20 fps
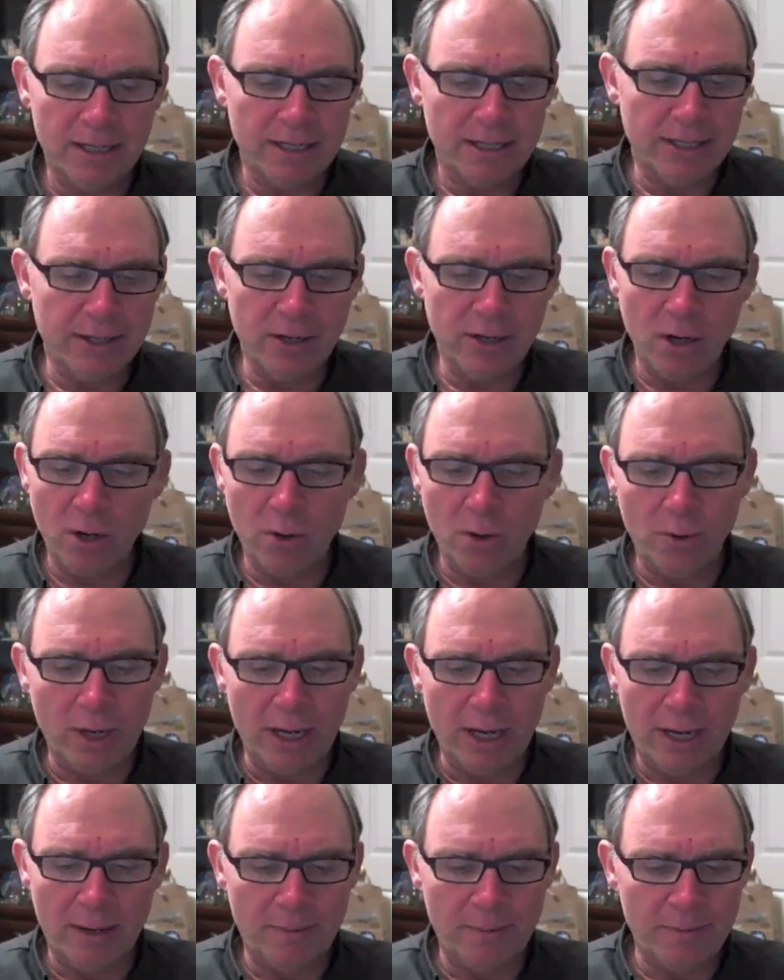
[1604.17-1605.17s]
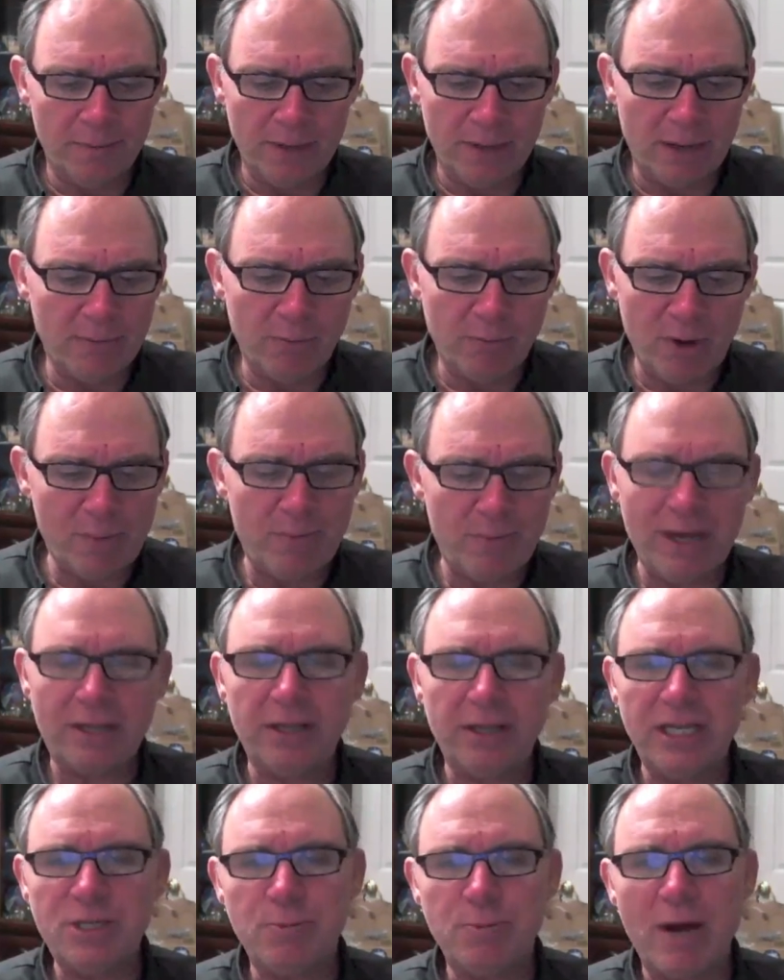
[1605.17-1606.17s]
You know, we pick
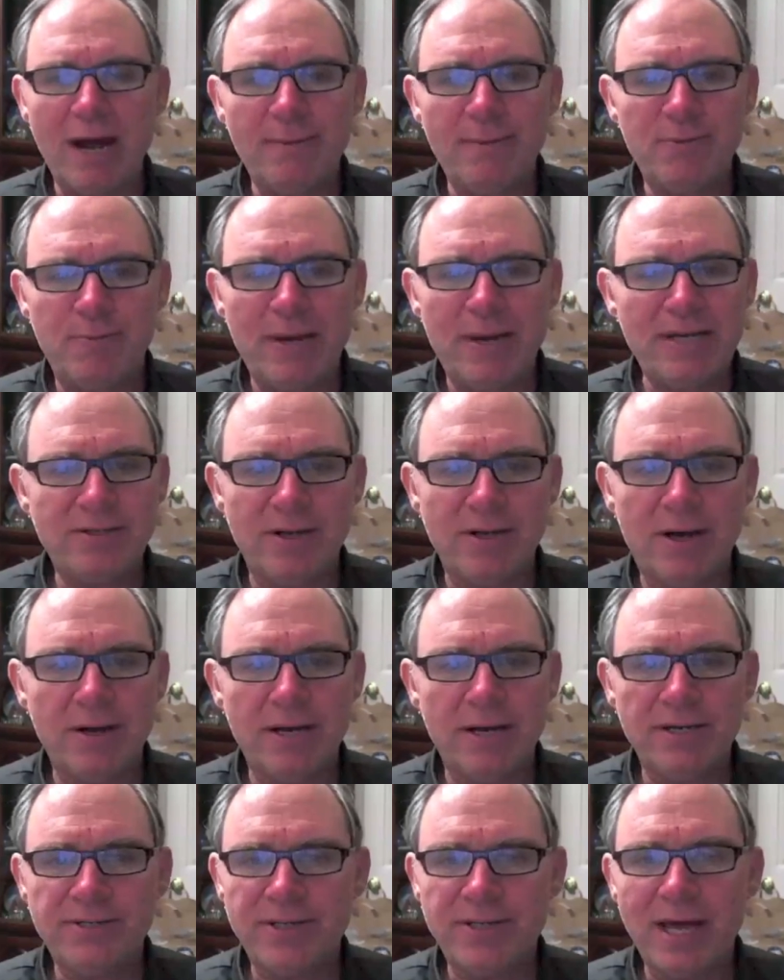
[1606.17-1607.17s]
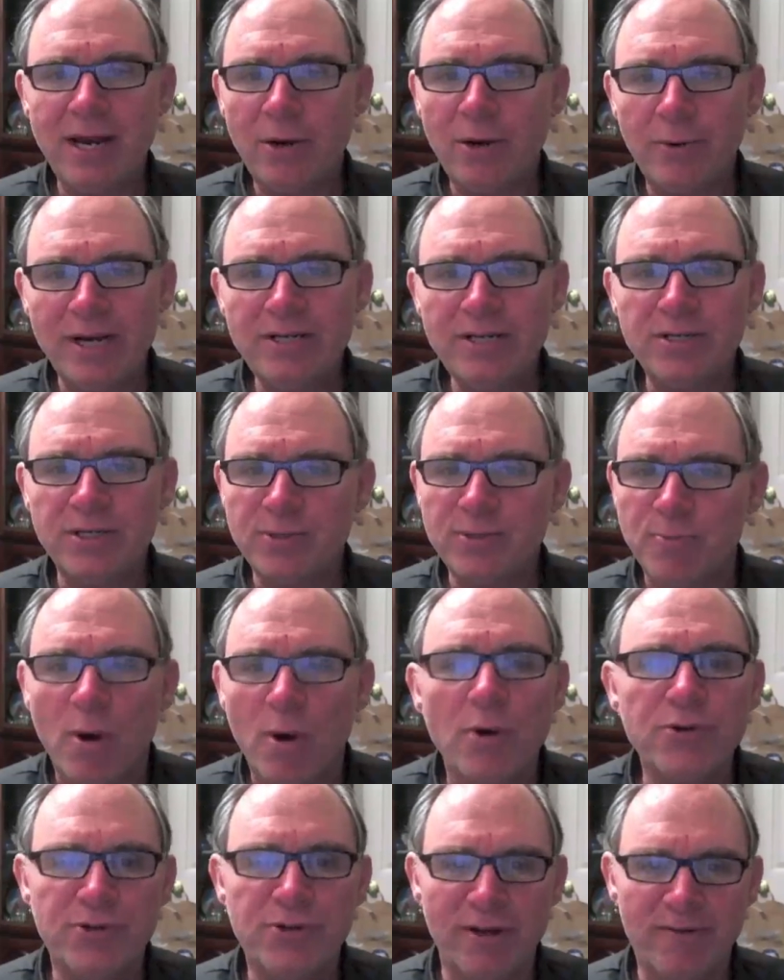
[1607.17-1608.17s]
these pipes based on aesthetic reasons.
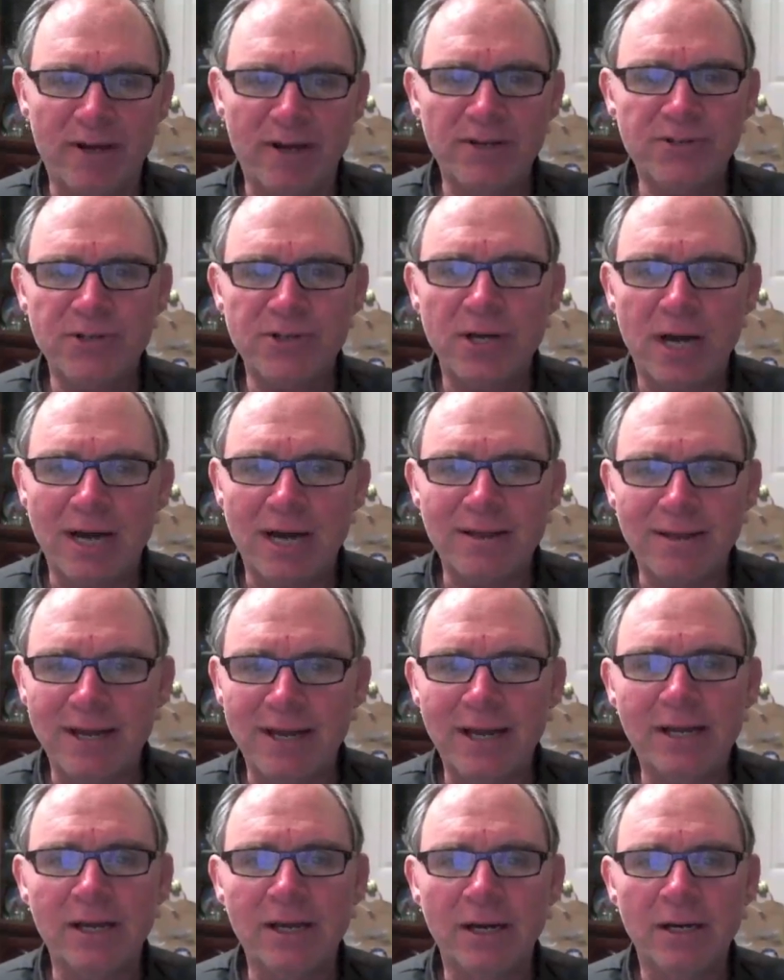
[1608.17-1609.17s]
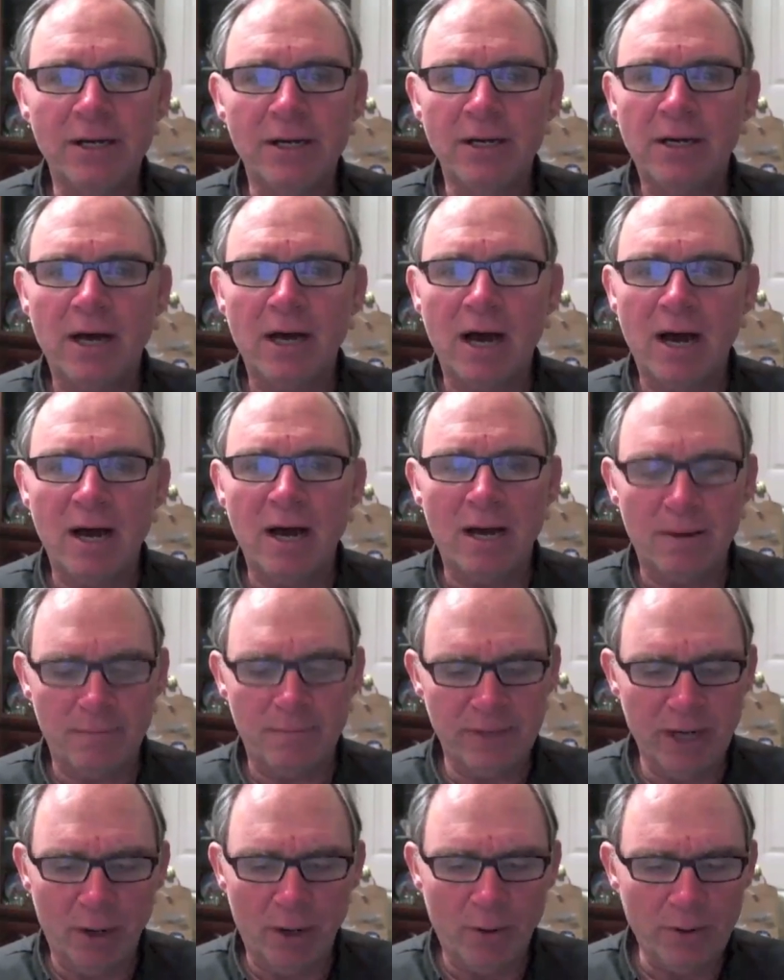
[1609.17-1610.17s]
Most of us, I think,
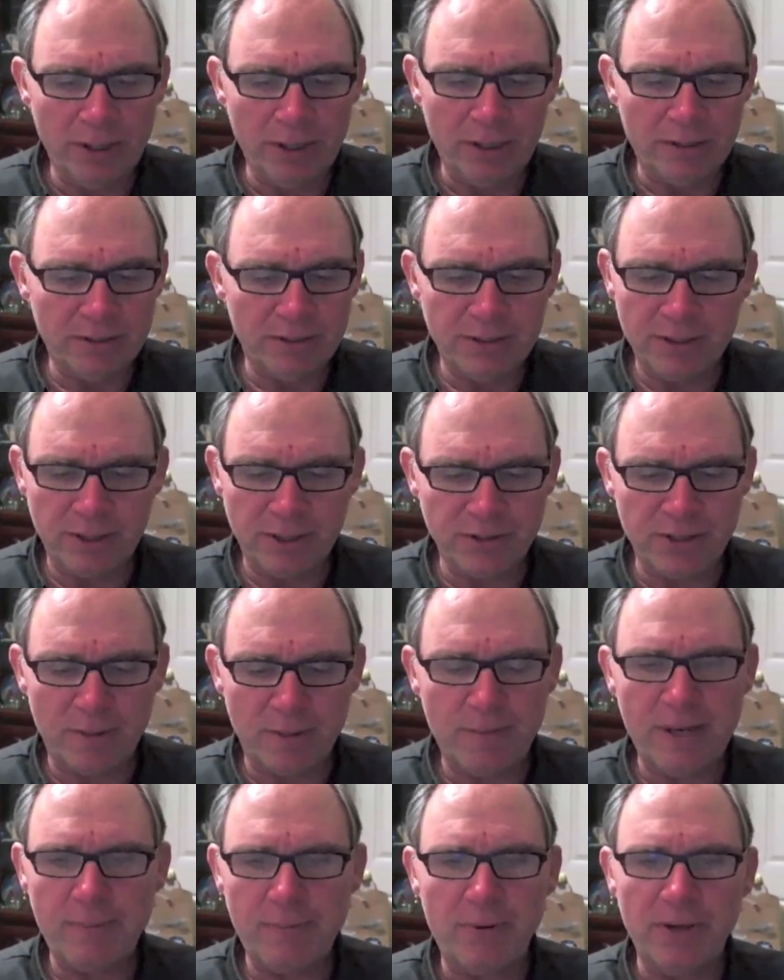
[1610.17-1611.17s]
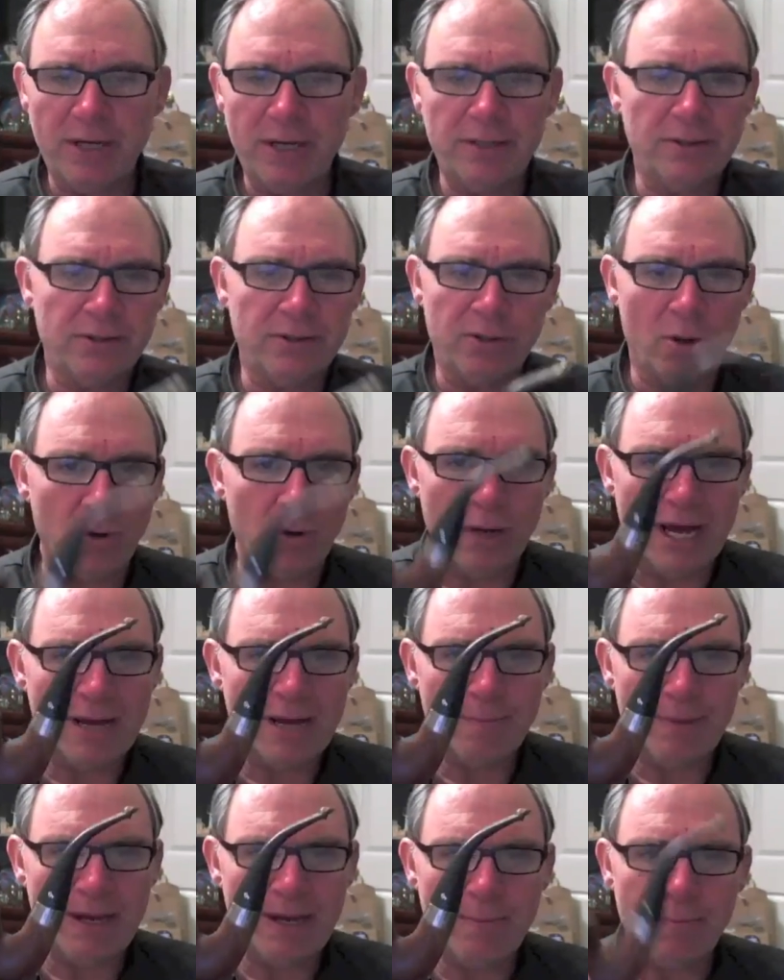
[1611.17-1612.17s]
you know, there are some people that don't like
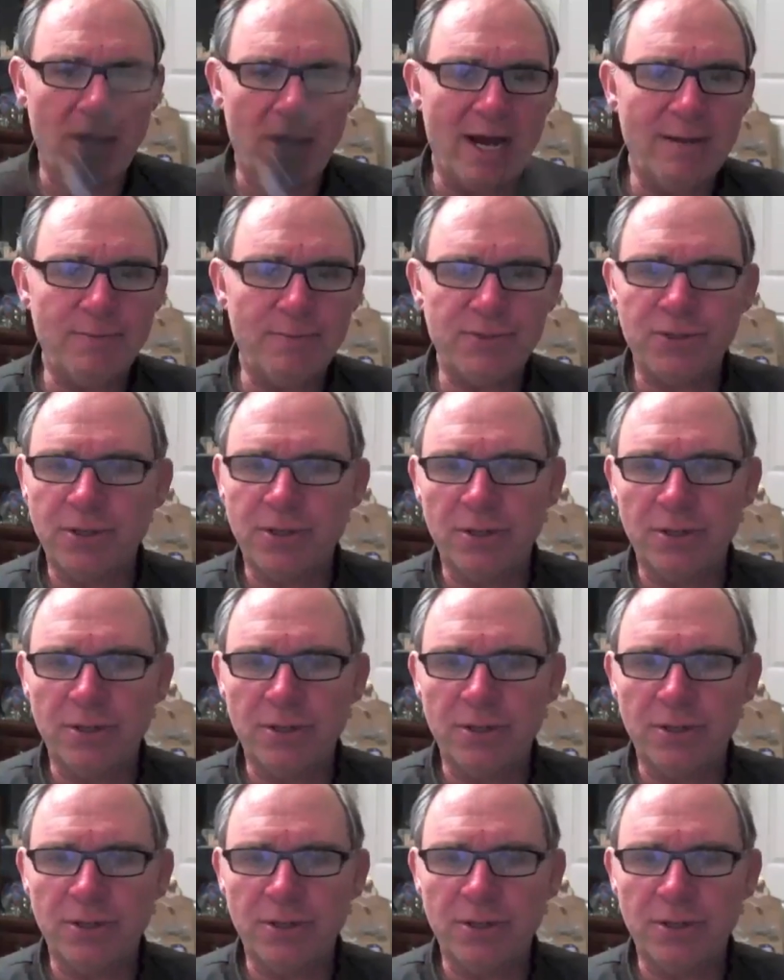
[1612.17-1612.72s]
bent pipes.